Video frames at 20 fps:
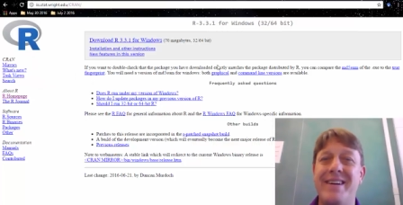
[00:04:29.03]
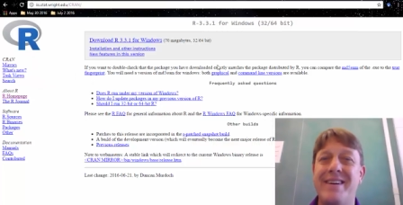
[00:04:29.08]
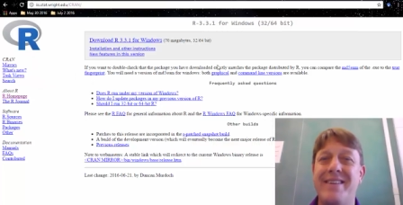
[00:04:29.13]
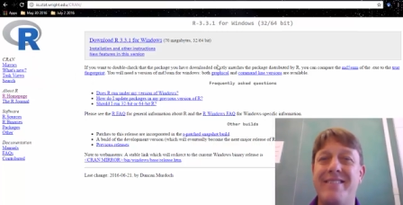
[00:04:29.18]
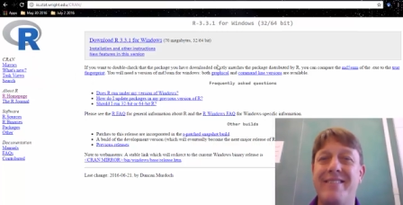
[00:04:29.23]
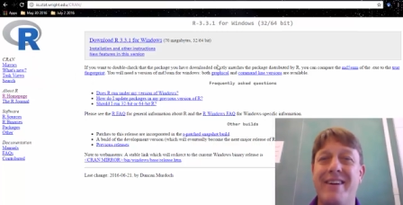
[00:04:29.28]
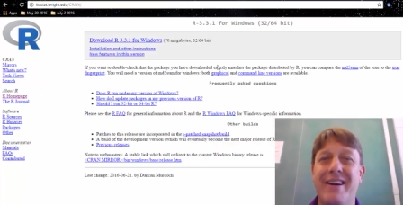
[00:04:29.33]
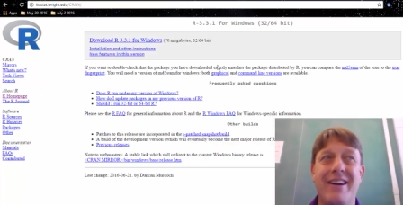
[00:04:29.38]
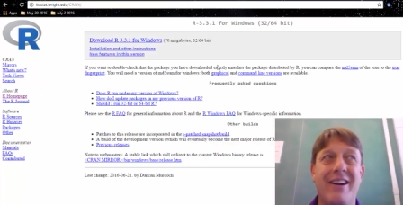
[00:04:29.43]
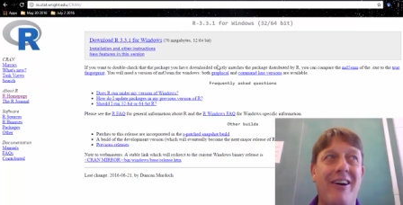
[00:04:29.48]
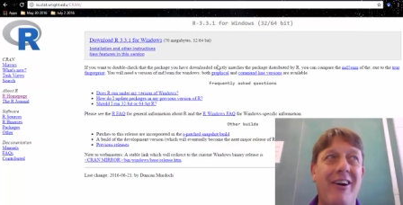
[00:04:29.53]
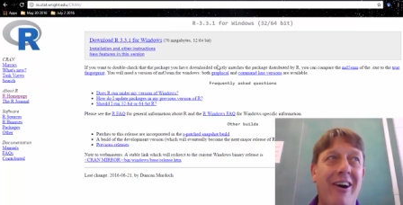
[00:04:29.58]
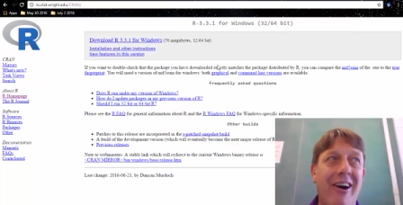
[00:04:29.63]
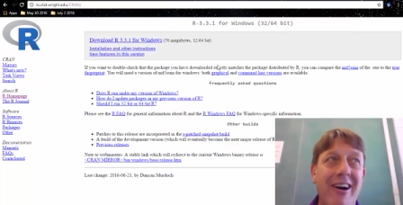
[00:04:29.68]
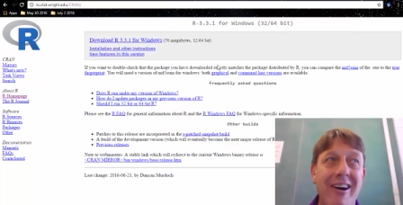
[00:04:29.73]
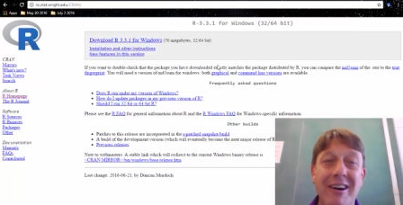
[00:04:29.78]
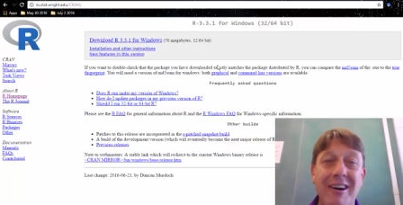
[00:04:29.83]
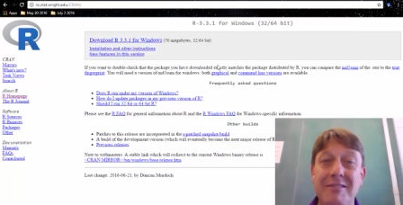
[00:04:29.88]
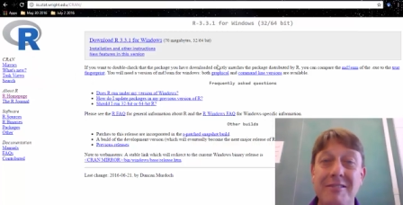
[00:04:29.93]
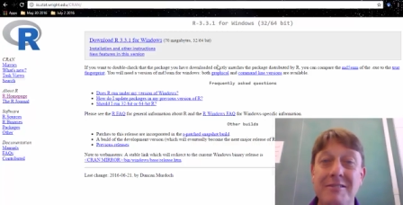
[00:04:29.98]
run
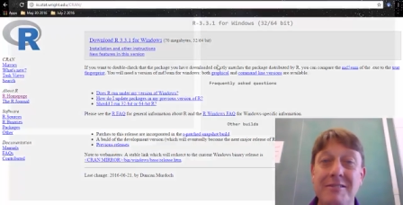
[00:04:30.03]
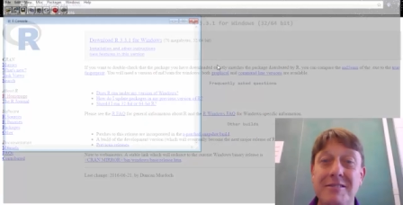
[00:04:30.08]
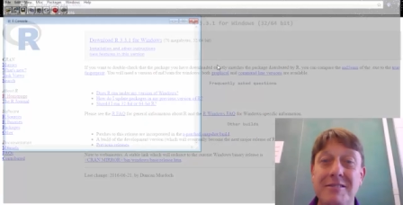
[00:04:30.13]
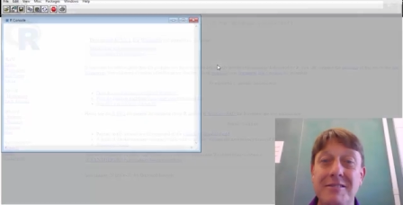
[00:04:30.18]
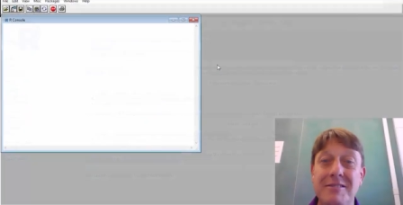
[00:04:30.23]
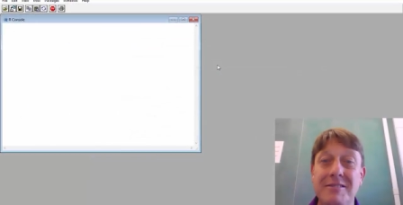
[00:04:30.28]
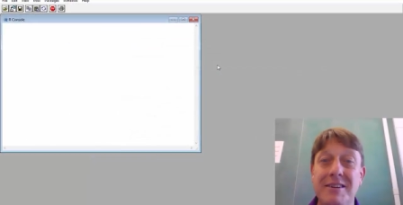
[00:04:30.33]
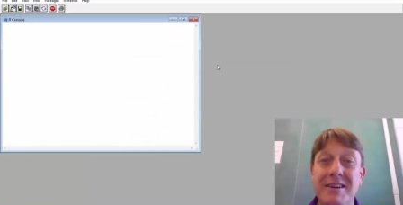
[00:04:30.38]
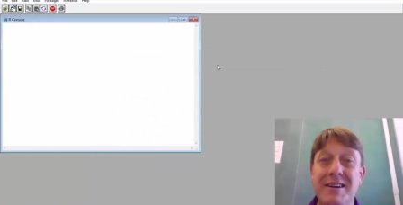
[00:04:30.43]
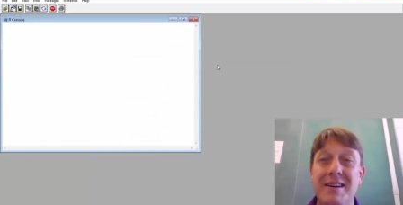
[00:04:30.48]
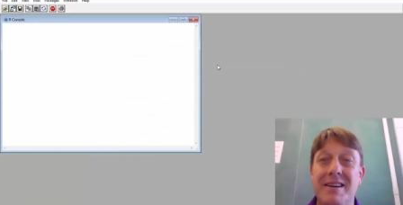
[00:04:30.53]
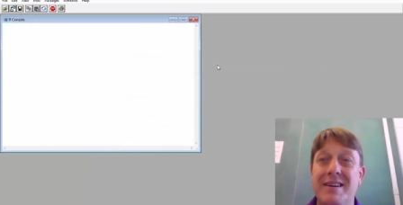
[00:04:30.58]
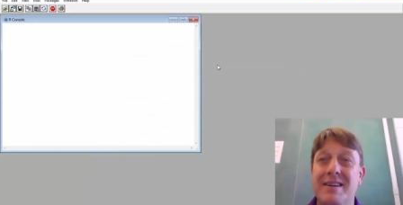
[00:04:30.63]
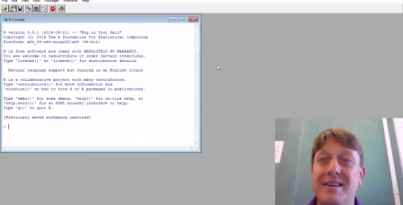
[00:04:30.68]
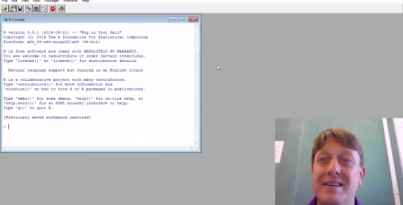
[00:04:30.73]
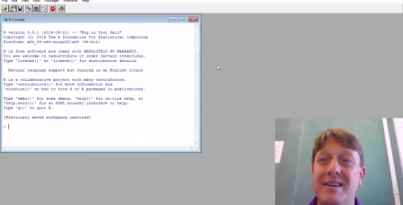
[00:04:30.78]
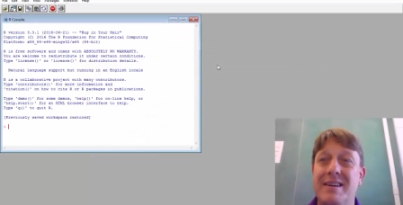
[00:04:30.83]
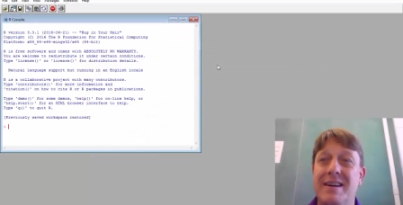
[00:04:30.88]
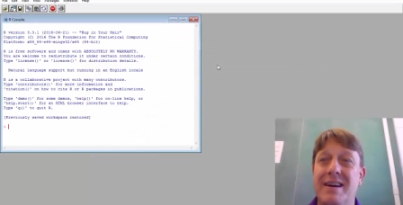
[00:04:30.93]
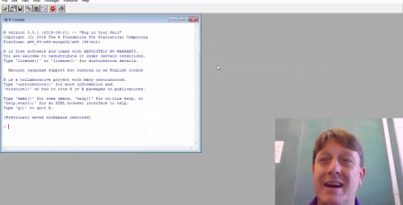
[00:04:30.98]
R,
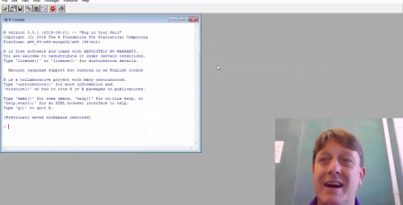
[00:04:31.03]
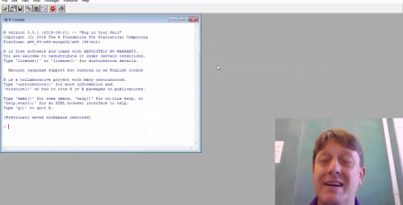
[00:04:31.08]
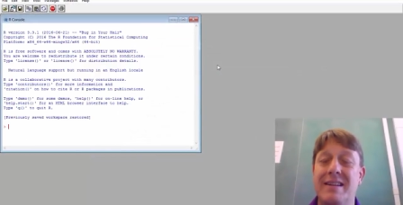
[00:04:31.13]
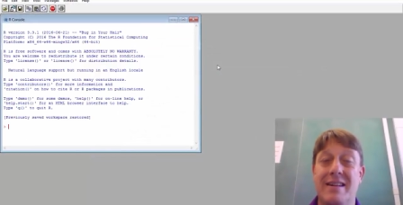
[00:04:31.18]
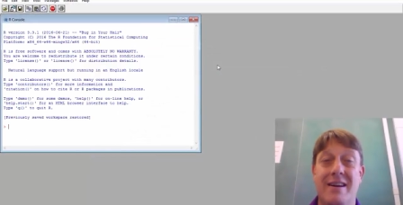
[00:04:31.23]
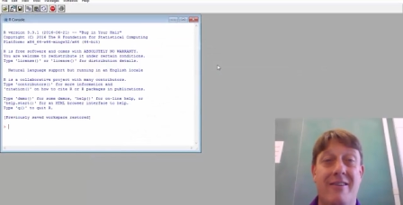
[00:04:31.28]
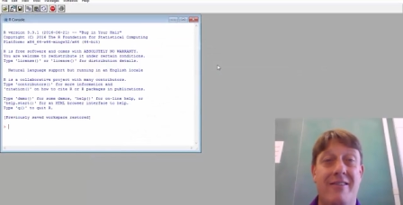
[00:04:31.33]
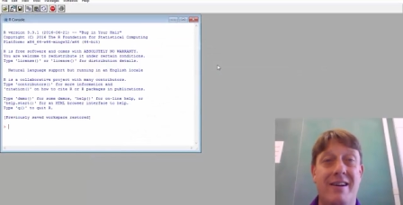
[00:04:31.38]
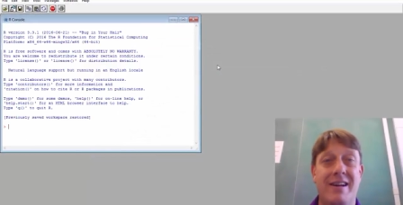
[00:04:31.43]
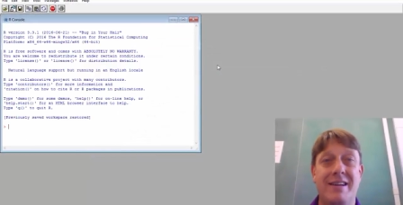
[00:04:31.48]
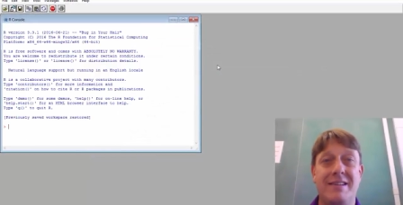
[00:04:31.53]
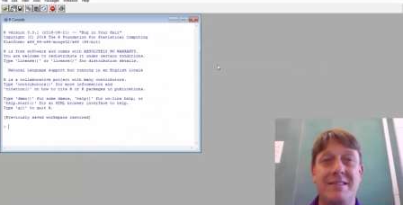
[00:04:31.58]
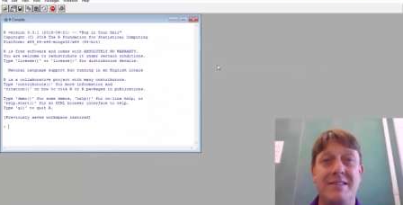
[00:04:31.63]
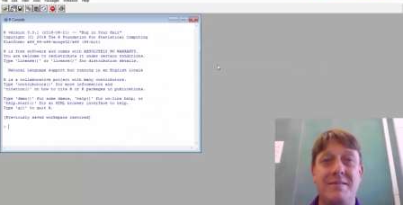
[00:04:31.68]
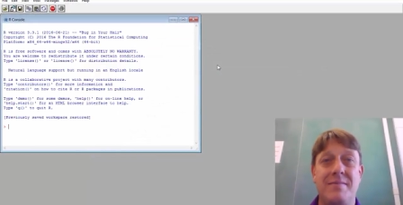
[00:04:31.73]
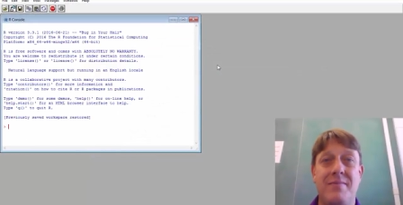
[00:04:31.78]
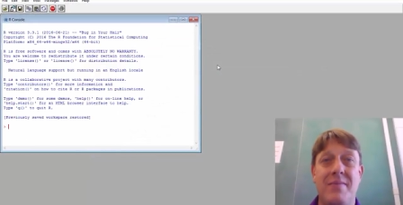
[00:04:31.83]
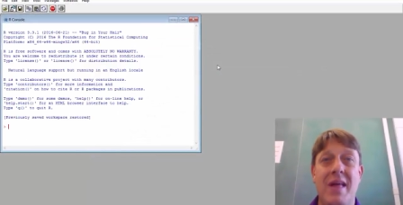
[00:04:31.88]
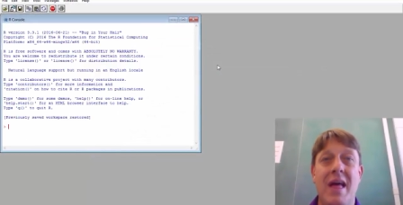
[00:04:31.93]
and there it is.